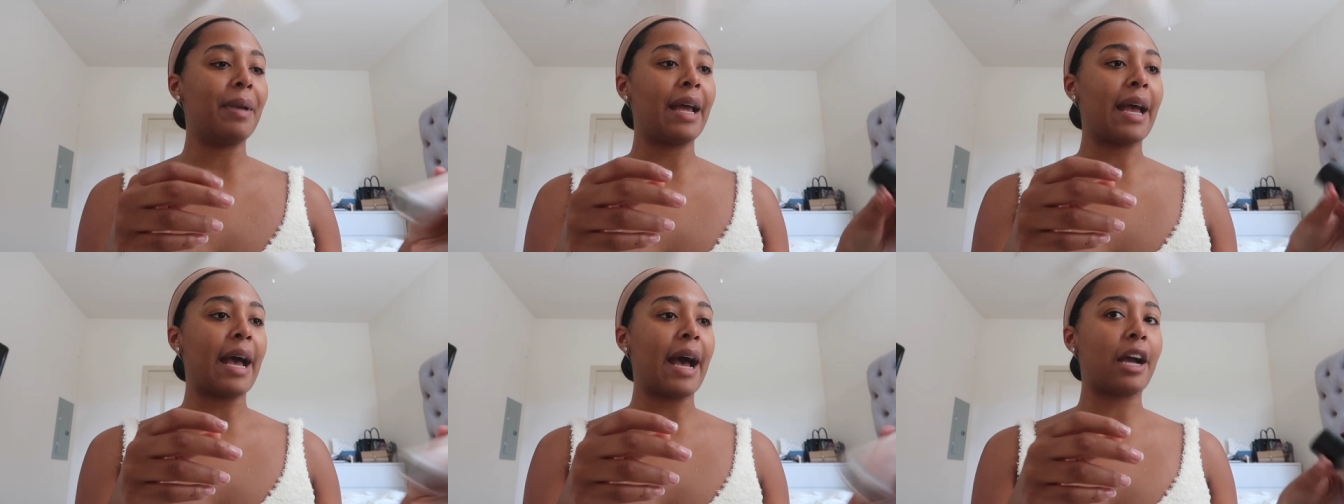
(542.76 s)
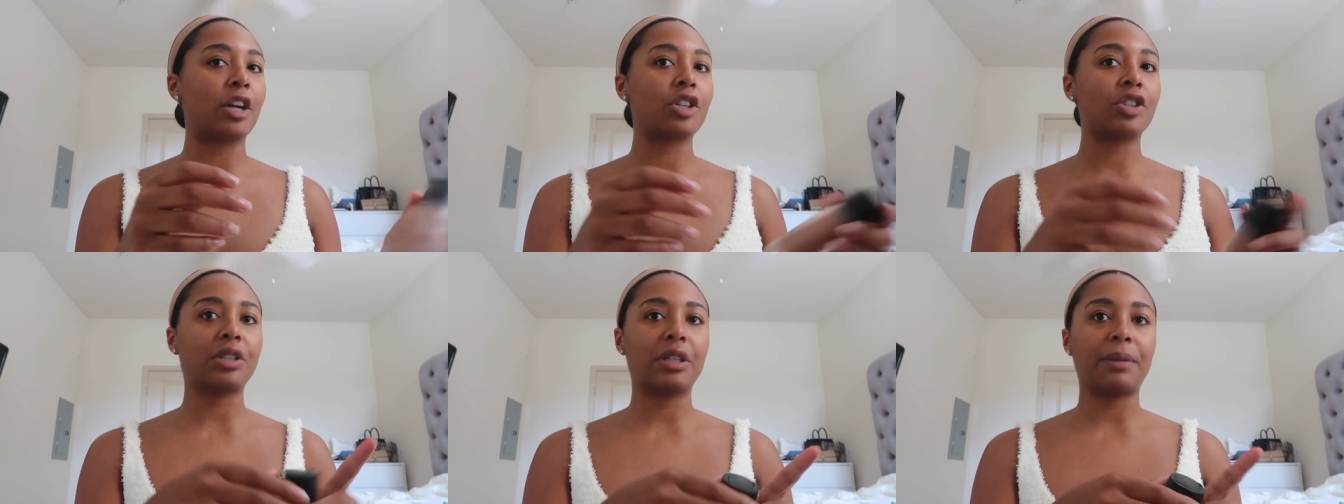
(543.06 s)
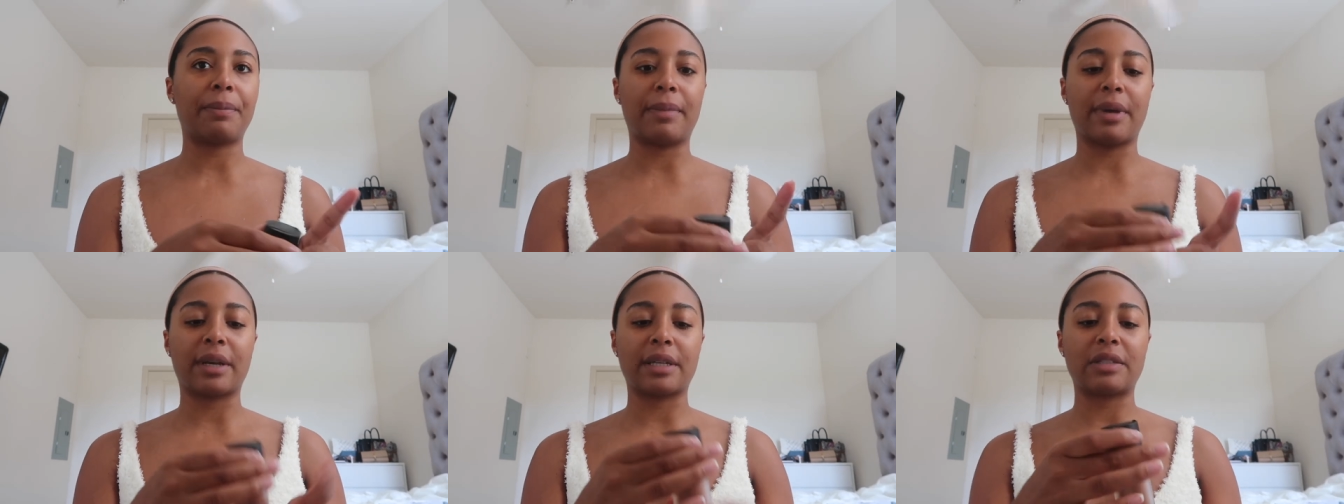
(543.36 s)
and I
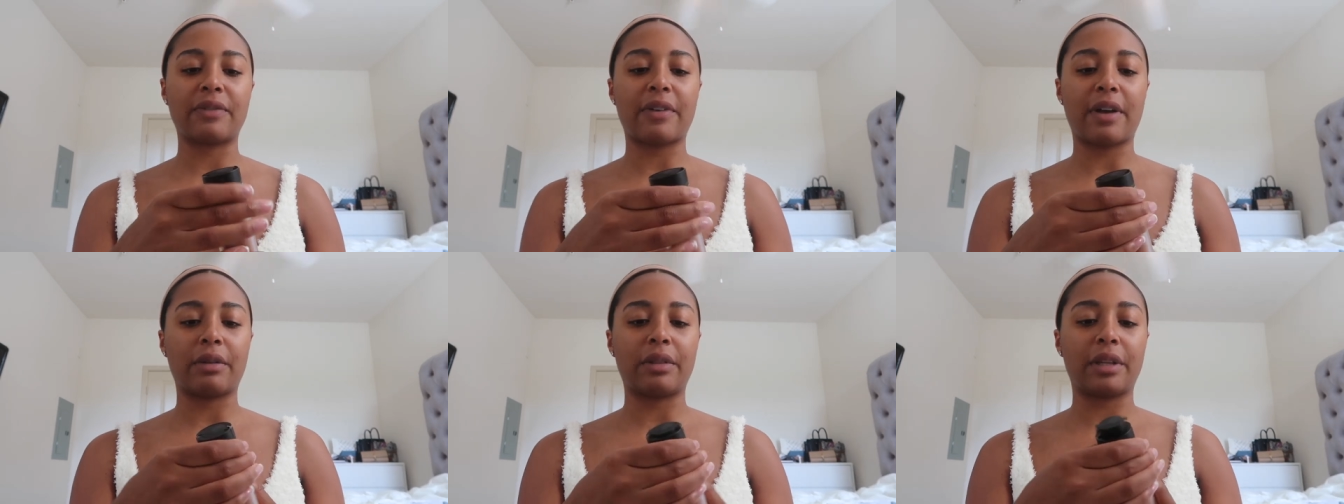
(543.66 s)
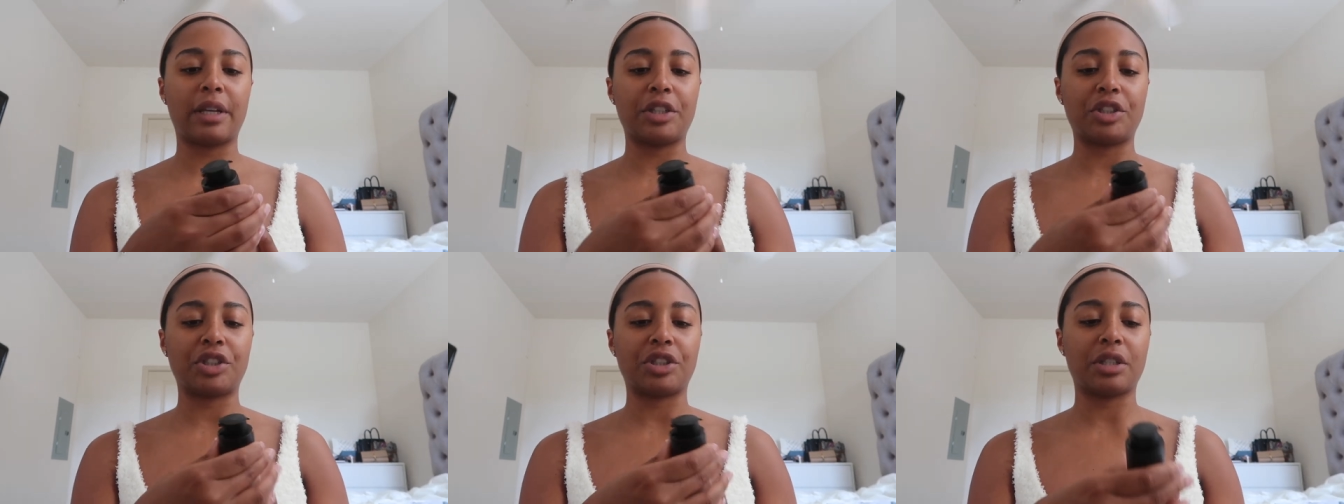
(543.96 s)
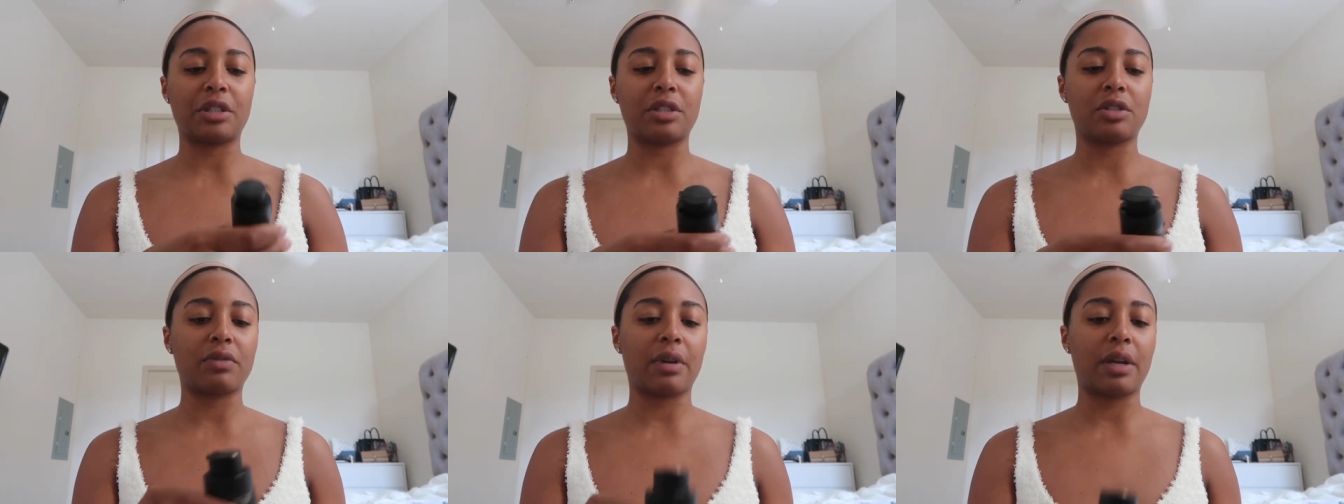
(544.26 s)
actually mix
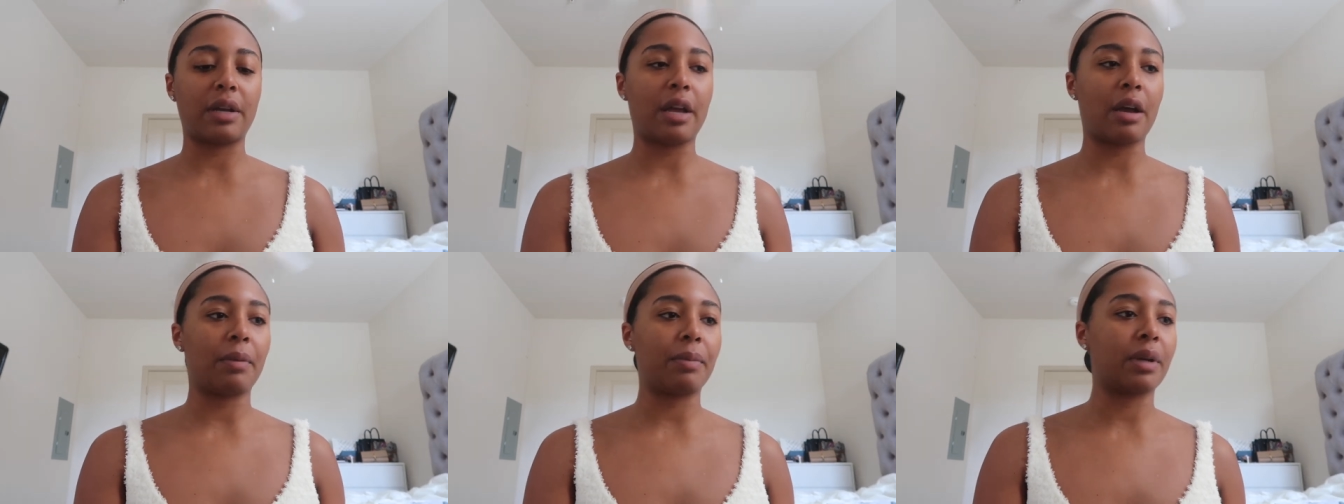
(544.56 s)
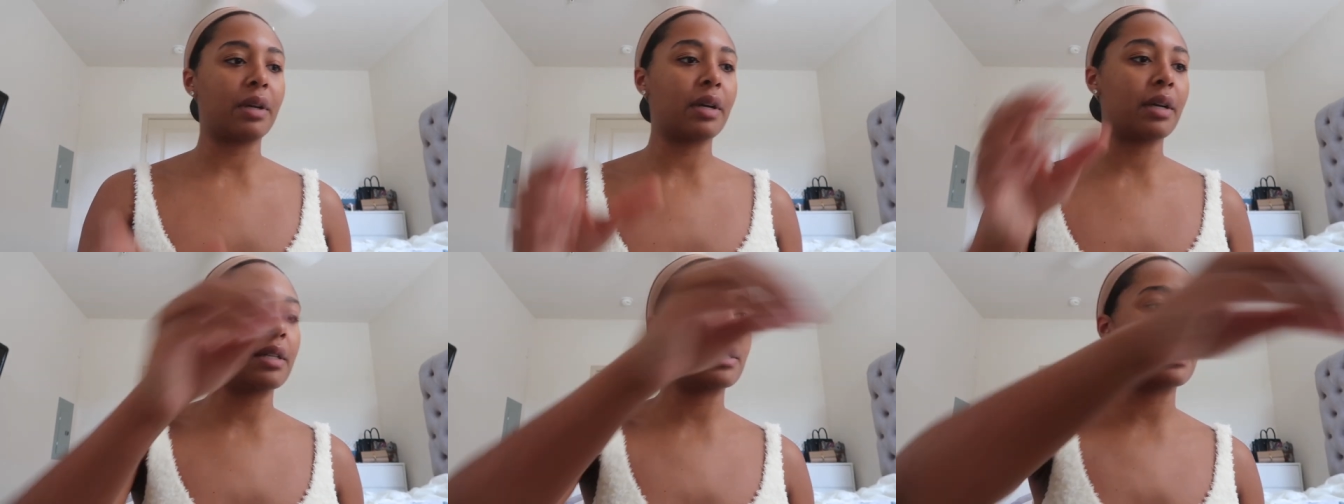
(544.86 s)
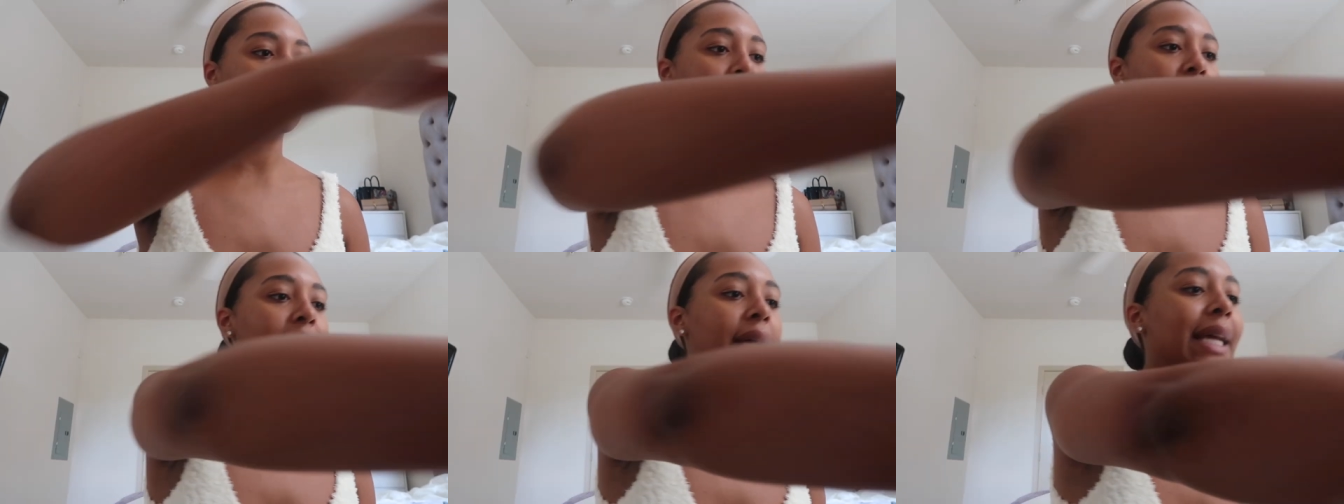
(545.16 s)
foundations right now
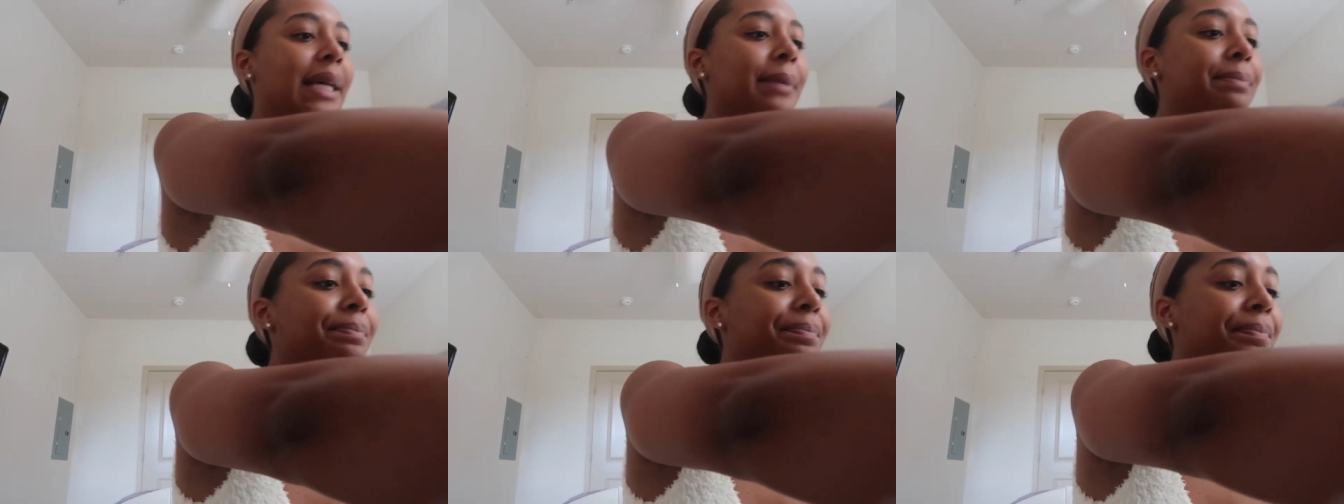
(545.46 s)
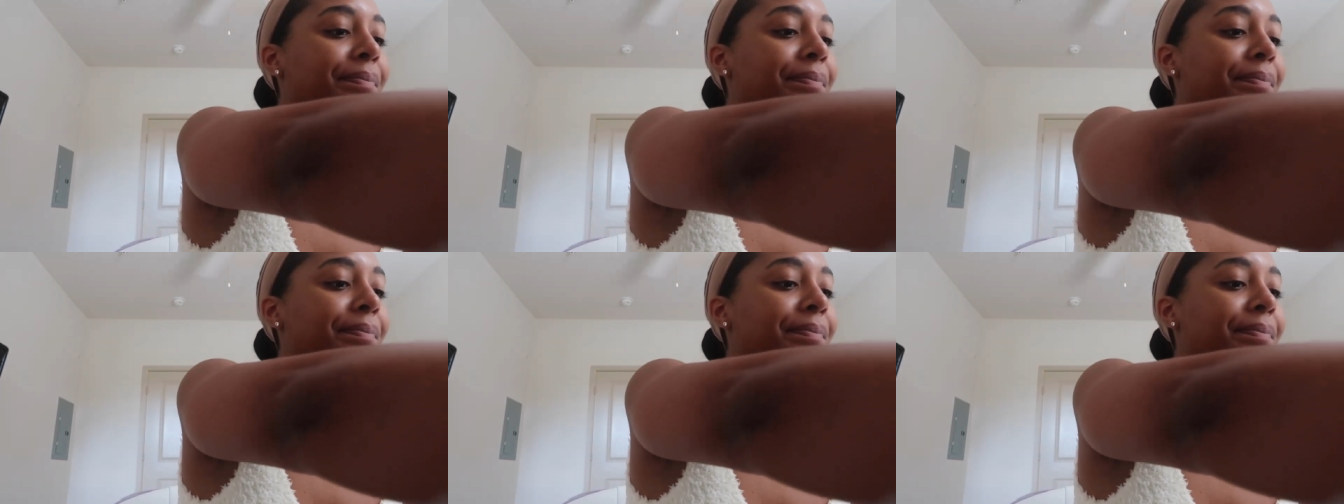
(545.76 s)
because my